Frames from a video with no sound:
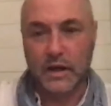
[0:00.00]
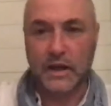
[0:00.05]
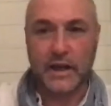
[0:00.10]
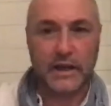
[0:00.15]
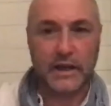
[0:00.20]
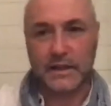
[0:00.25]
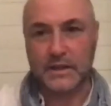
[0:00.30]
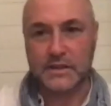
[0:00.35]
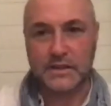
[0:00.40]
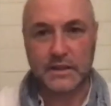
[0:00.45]

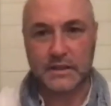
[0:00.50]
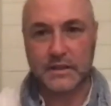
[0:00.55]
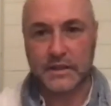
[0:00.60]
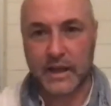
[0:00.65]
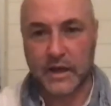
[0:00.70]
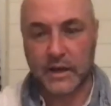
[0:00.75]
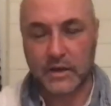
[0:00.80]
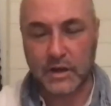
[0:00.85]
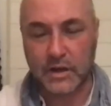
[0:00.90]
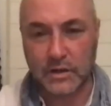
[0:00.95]
and they sit
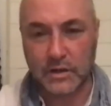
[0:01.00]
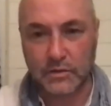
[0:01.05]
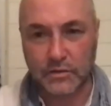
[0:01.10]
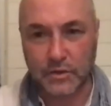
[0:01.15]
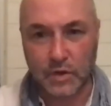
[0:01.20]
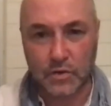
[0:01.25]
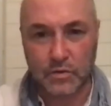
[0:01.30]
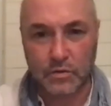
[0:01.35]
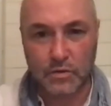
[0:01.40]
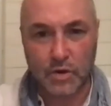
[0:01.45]
down in the
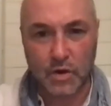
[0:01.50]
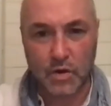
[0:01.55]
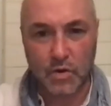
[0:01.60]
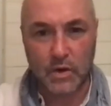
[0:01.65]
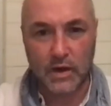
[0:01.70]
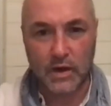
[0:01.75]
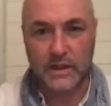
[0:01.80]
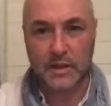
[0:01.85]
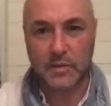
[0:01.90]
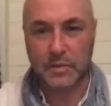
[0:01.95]
front
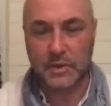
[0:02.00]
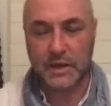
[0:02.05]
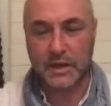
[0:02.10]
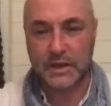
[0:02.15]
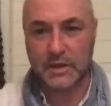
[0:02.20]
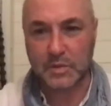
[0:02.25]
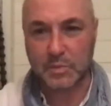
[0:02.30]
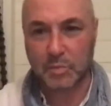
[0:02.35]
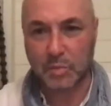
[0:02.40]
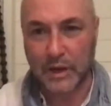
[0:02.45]
row and they
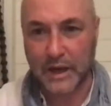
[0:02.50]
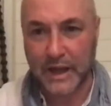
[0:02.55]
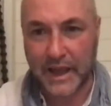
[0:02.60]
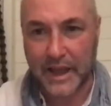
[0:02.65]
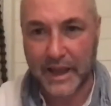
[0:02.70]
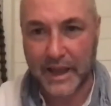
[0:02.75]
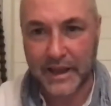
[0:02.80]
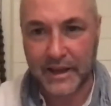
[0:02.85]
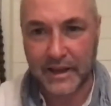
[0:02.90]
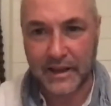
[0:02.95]
begin to
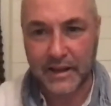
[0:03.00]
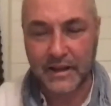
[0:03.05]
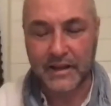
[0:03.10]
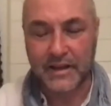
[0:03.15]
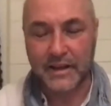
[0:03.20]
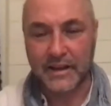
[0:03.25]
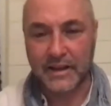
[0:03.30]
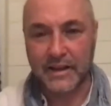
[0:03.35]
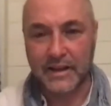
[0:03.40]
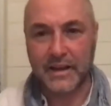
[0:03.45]
play,
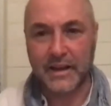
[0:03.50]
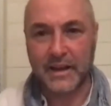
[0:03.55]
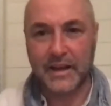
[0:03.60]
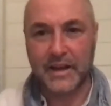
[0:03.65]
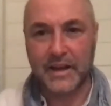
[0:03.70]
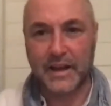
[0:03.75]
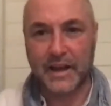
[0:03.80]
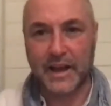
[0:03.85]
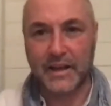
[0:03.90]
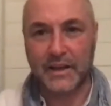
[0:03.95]

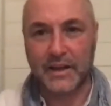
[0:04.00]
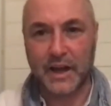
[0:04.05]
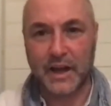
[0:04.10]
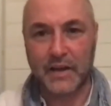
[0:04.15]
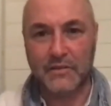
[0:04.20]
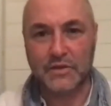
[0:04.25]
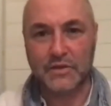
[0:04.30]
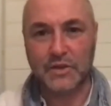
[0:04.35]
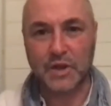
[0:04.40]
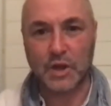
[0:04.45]
and I have to